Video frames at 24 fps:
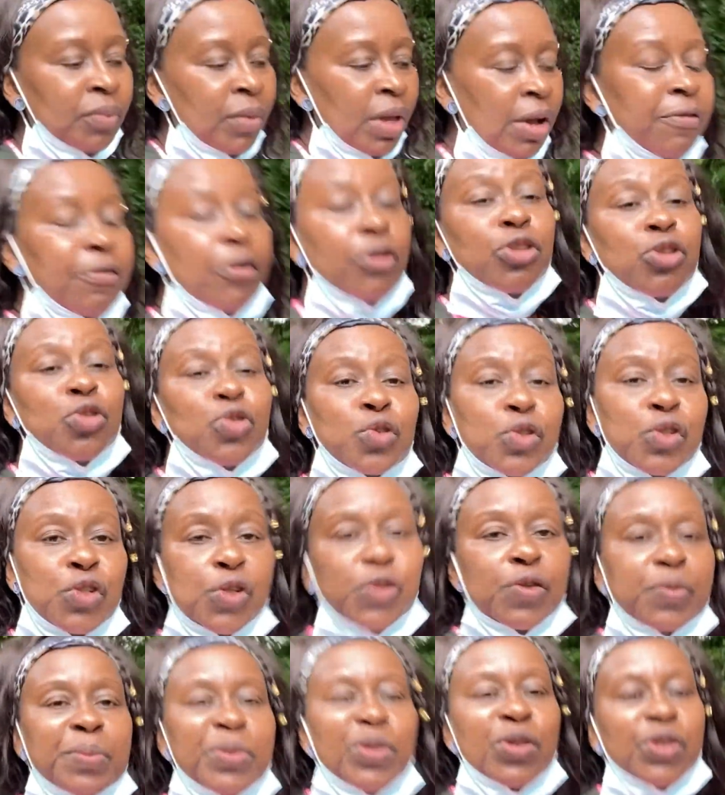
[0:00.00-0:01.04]
for
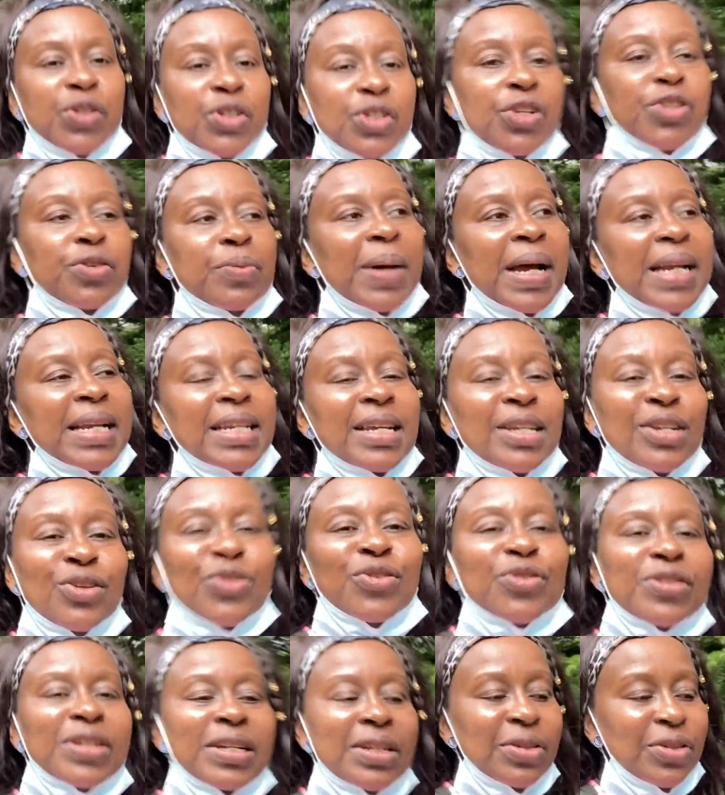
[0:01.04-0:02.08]
youtube youtube i need you
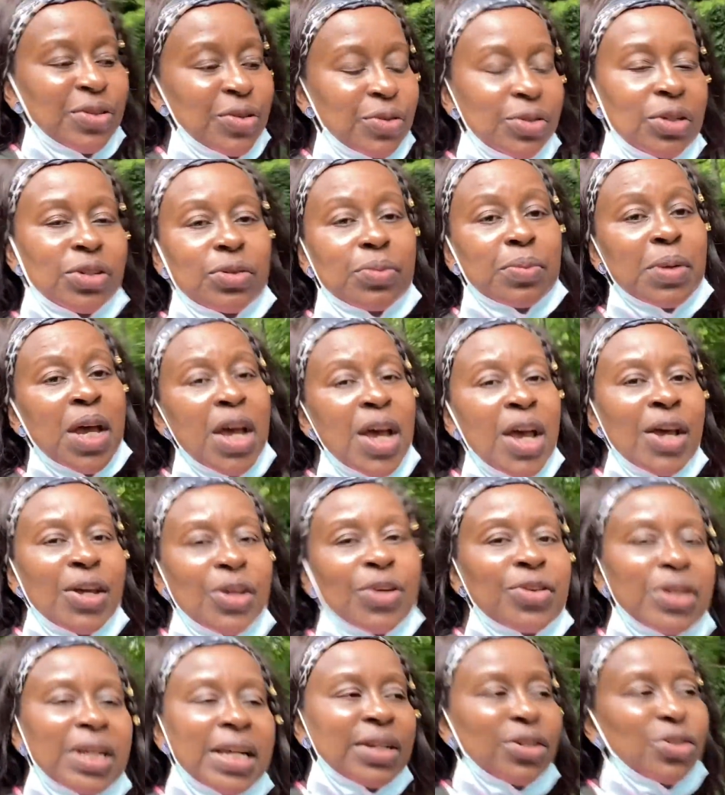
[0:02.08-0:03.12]
youtube
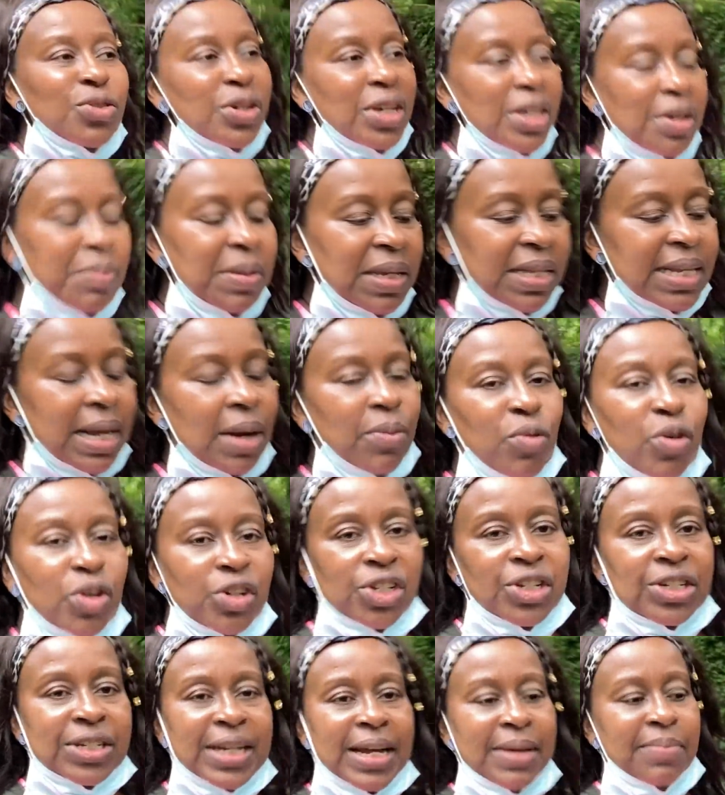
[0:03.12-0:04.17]
you need to give me some
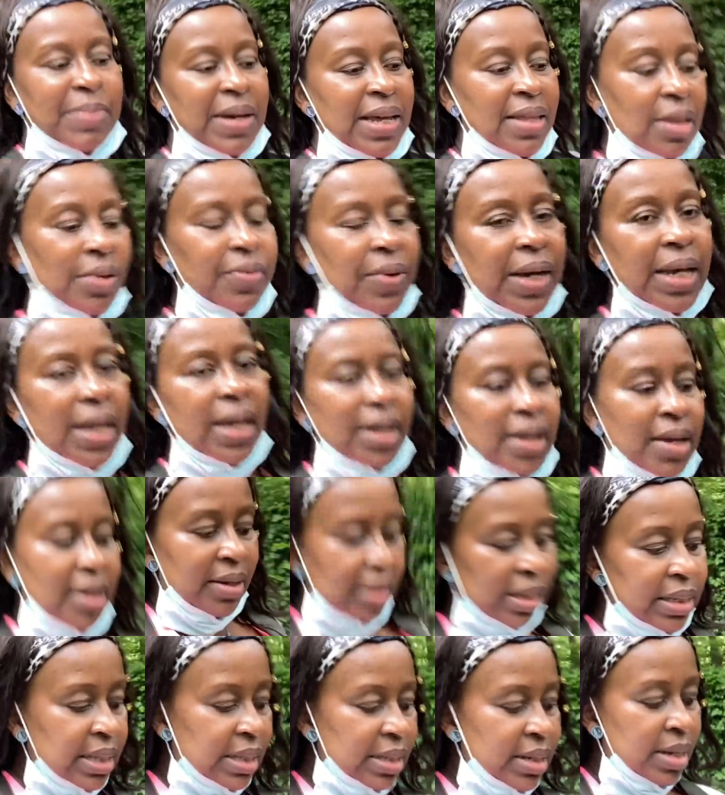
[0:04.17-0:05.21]
watch time by the way
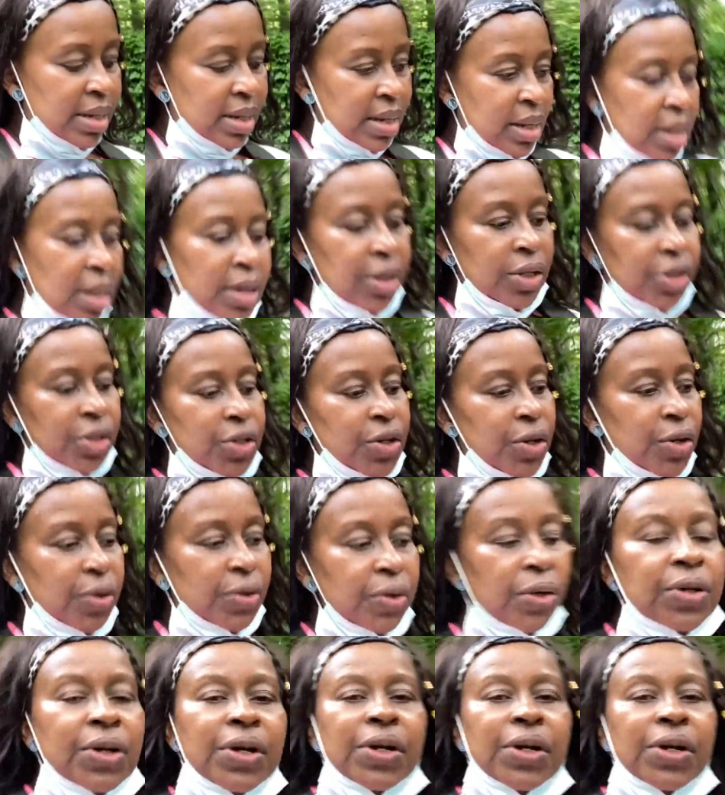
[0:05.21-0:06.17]
hmm? so